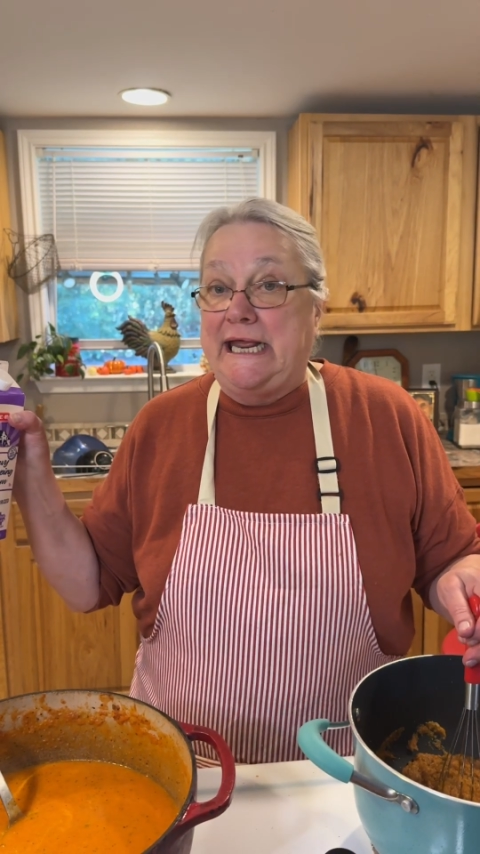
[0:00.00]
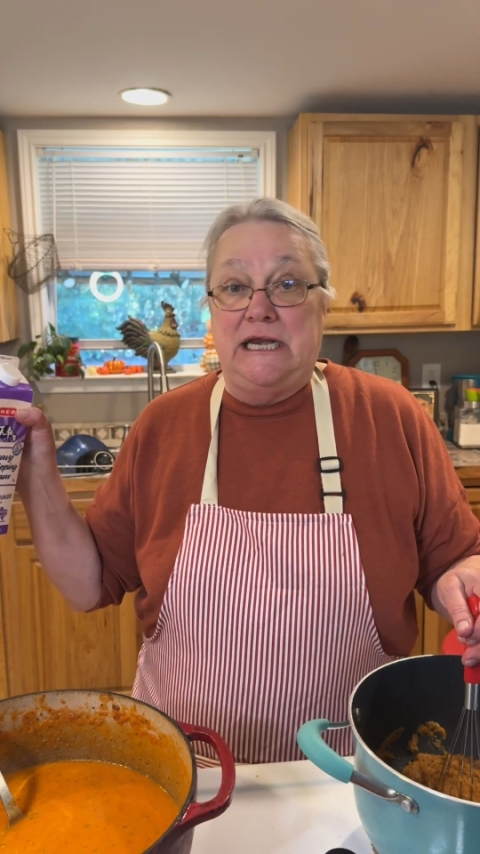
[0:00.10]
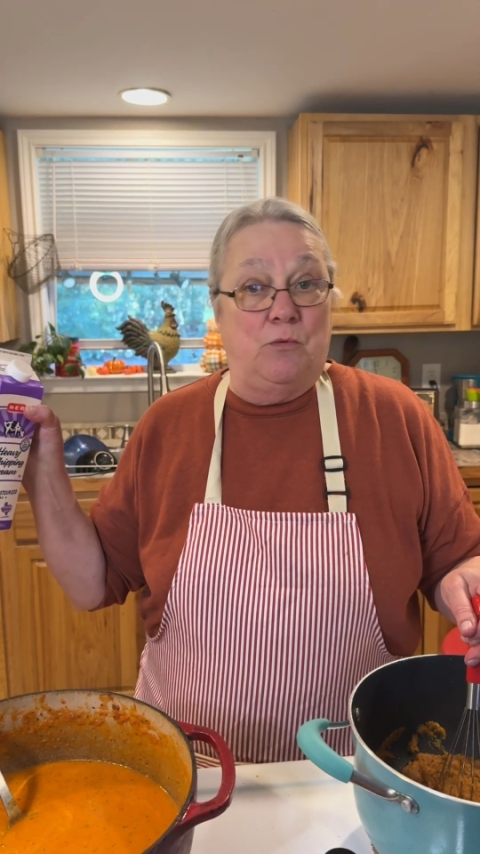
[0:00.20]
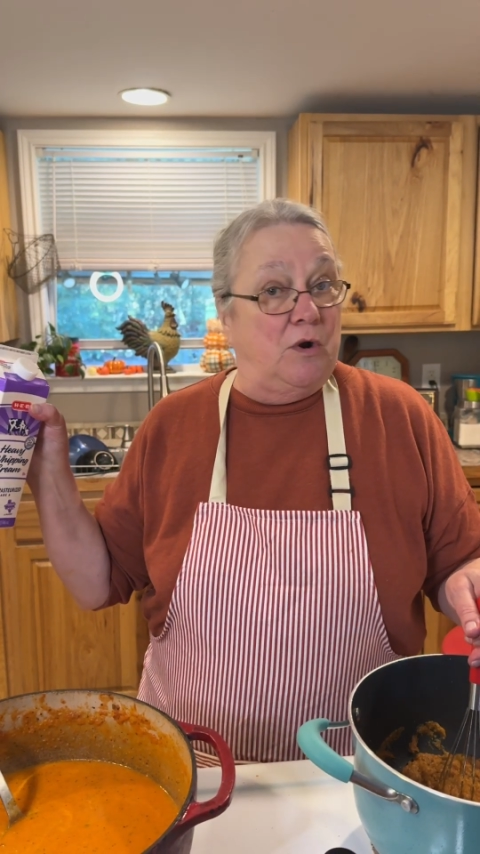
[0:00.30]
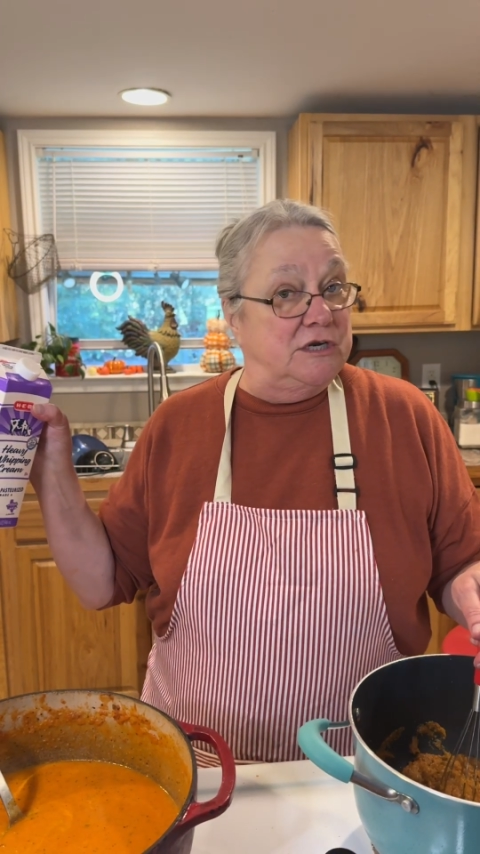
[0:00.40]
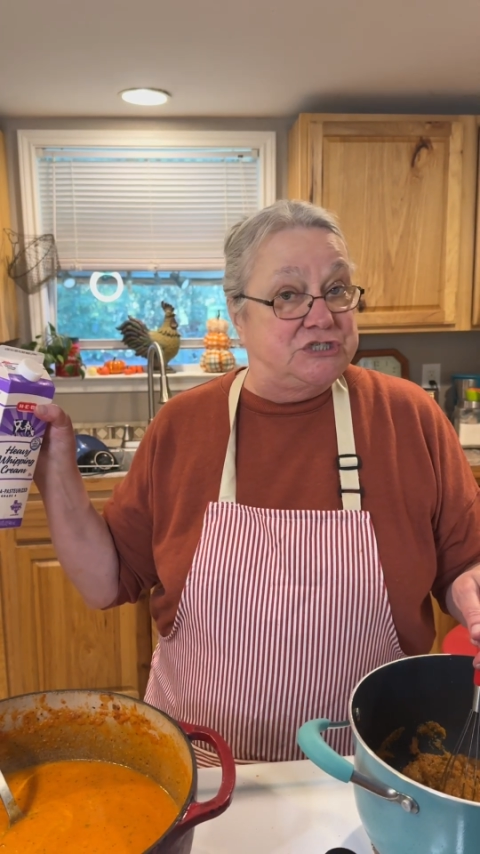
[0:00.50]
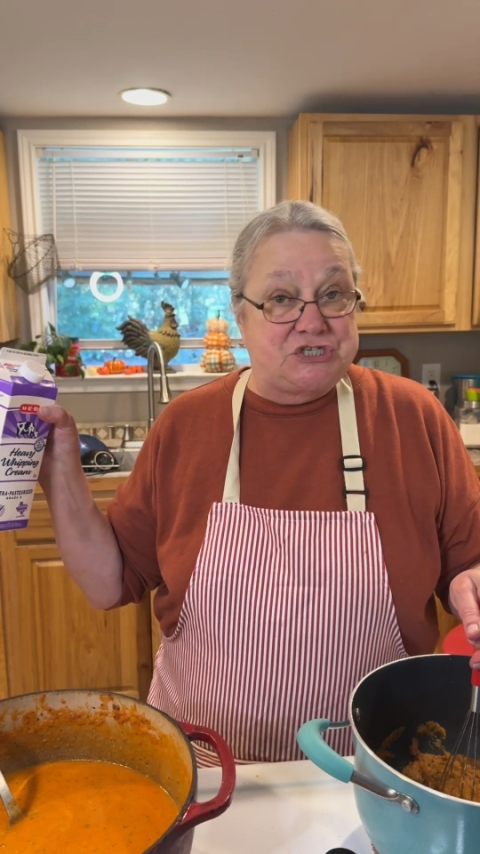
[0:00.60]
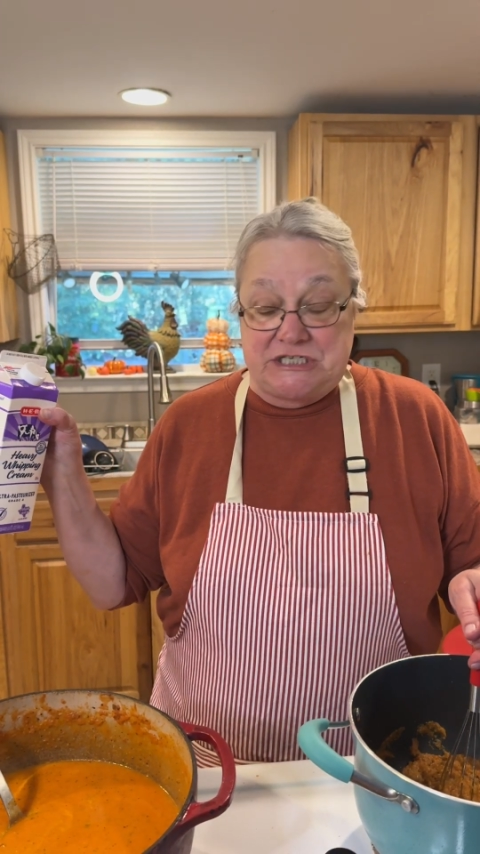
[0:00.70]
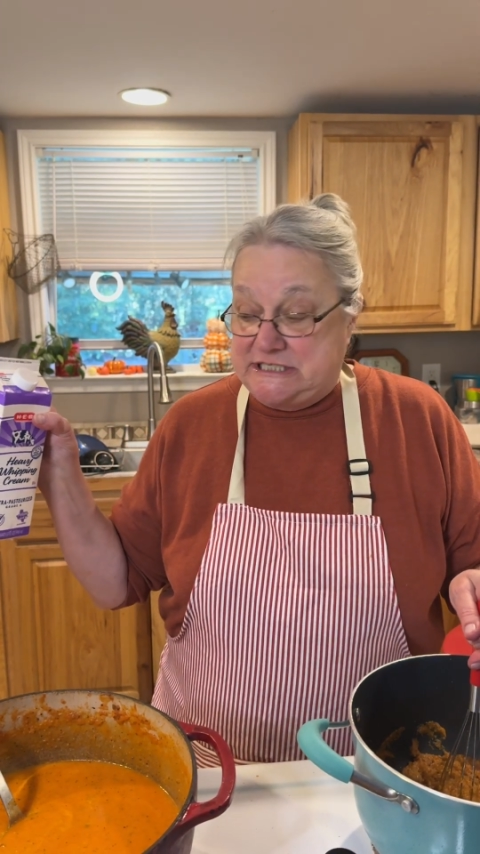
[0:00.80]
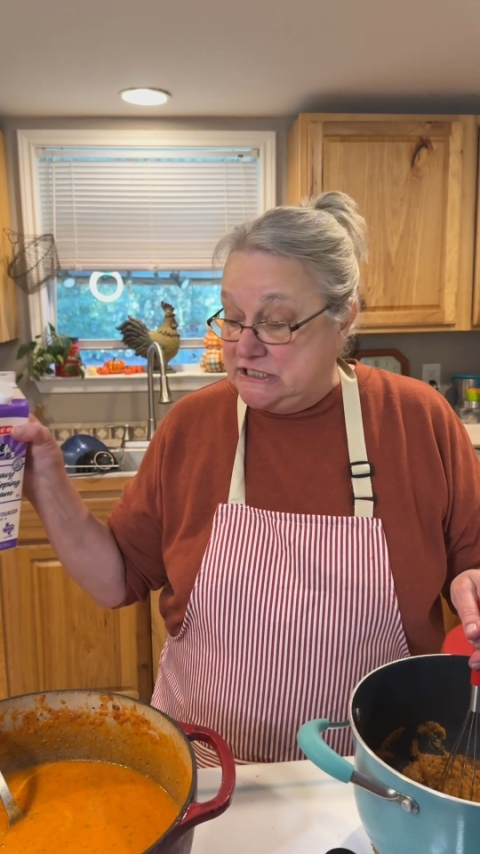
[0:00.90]
and it works
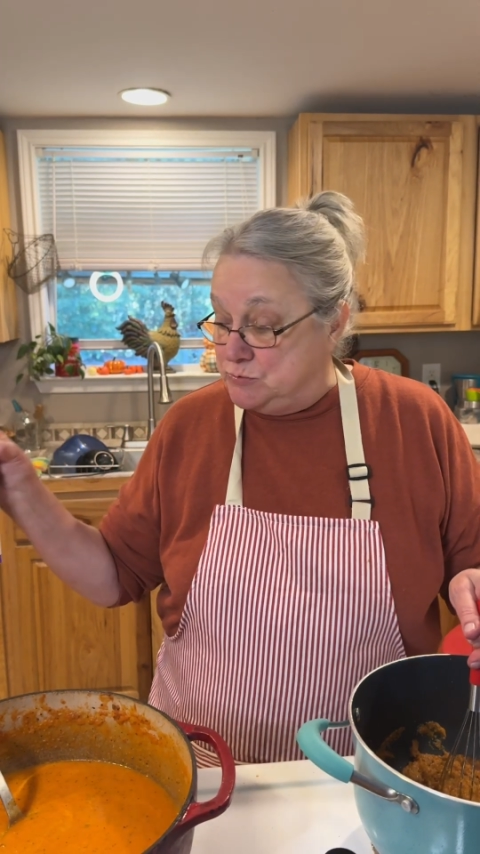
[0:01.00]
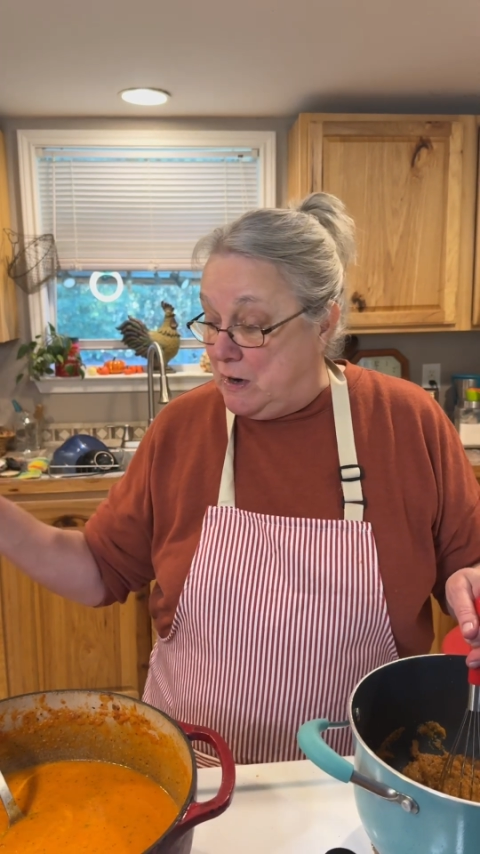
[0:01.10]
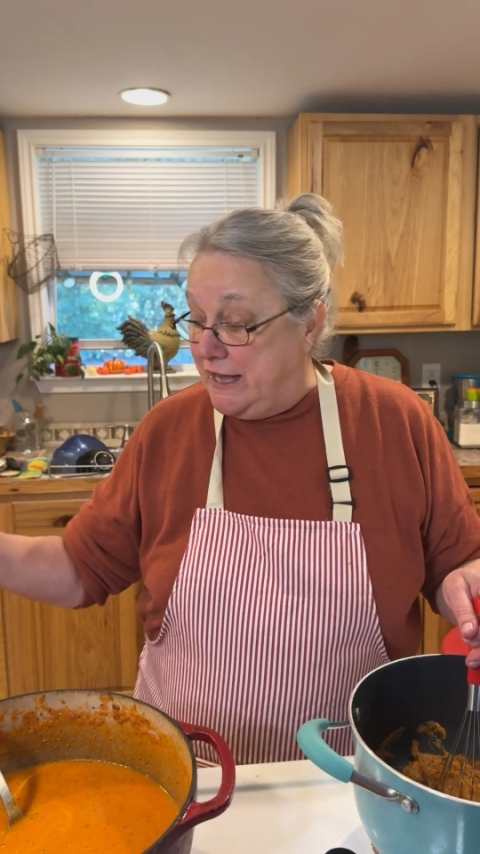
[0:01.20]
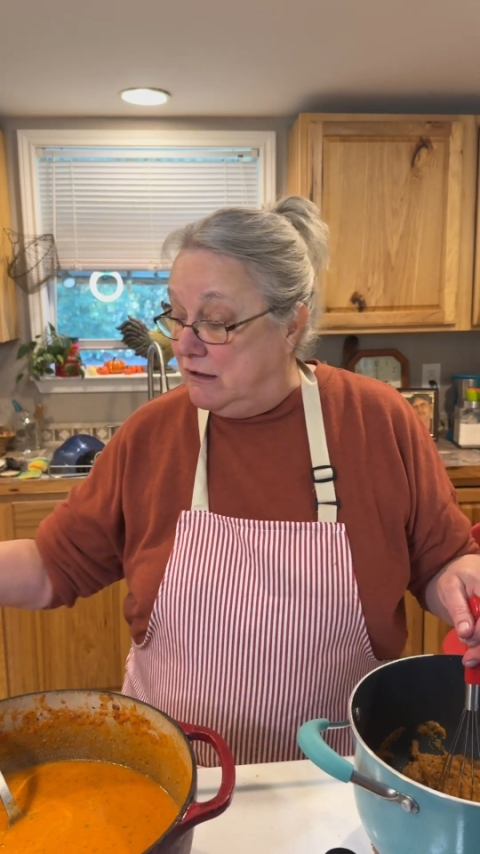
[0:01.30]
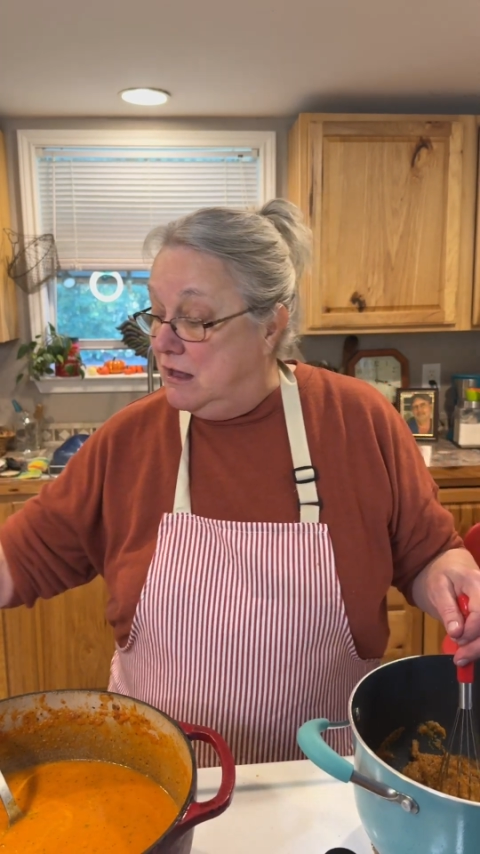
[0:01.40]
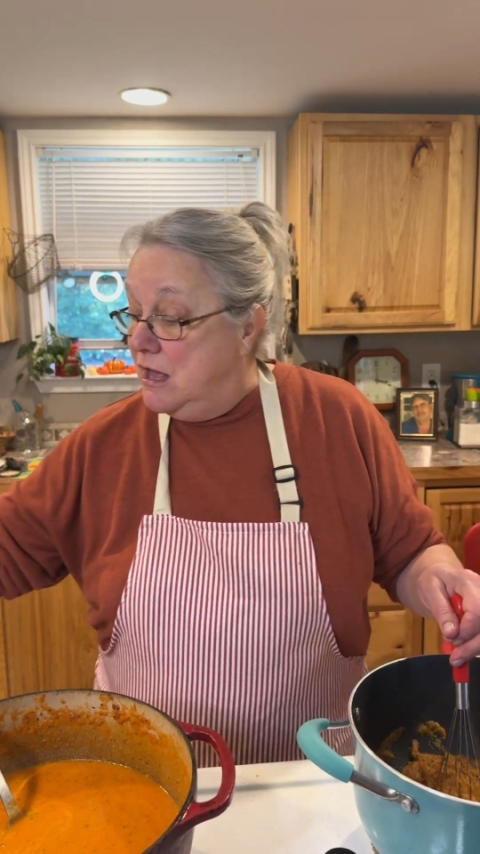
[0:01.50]
just as well.